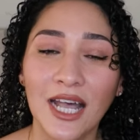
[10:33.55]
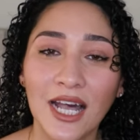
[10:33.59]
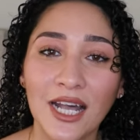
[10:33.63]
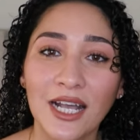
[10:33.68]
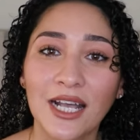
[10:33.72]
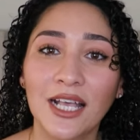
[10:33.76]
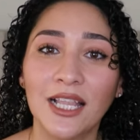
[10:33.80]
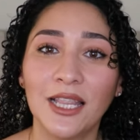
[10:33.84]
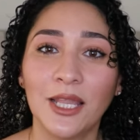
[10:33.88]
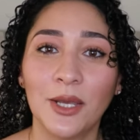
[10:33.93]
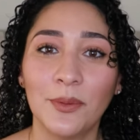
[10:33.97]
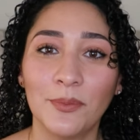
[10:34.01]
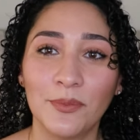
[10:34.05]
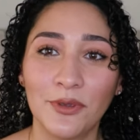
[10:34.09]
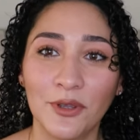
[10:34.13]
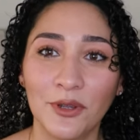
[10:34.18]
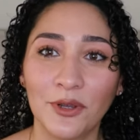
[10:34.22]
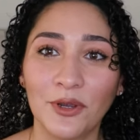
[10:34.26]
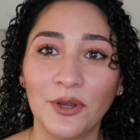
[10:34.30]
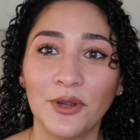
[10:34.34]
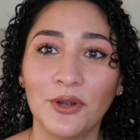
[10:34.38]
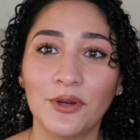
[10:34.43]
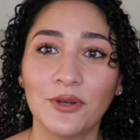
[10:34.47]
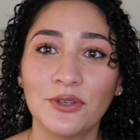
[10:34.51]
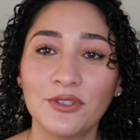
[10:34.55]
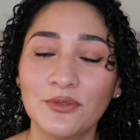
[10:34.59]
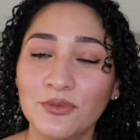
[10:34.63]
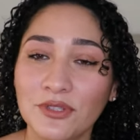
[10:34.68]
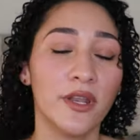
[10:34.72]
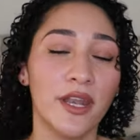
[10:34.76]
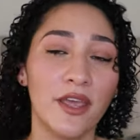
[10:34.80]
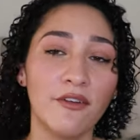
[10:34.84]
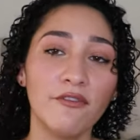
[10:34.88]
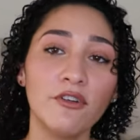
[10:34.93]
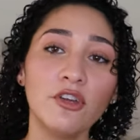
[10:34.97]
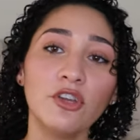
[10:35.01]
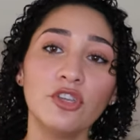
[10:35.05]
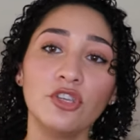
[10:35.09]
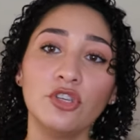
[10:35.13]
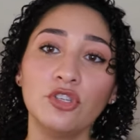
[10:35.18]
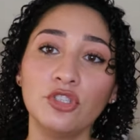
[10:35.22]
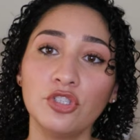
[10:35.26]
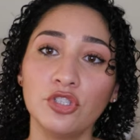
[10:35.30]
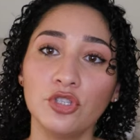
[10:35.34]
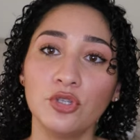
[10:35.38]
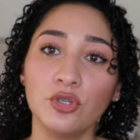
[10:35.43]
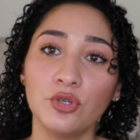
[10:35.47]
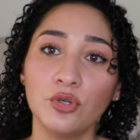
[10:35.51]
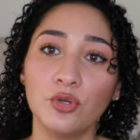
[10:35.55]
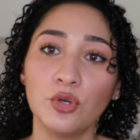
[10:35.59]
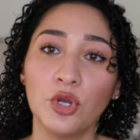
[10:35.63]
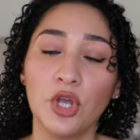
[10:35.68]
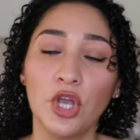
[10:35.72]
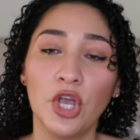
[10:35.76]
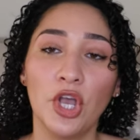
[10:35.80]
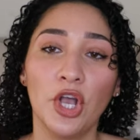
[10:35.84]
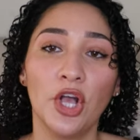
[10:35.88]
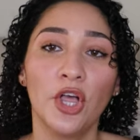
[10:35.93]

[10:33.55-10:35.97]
unclump your curls. Whenever you do